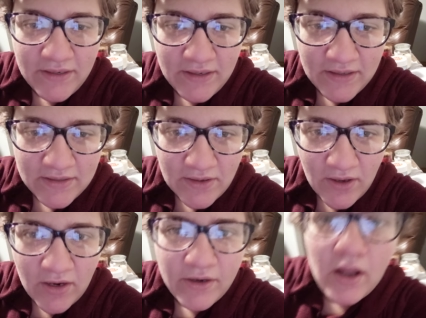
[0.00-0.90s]
He is
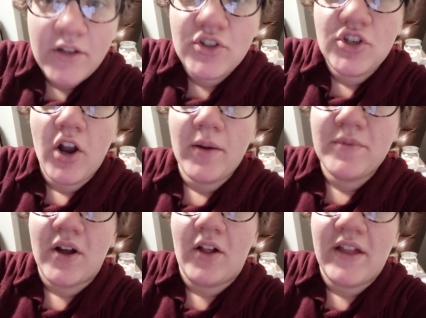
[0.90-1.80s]
on a
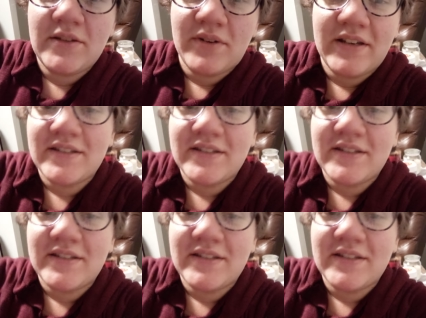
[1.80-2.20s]
Charm Doll. That's what it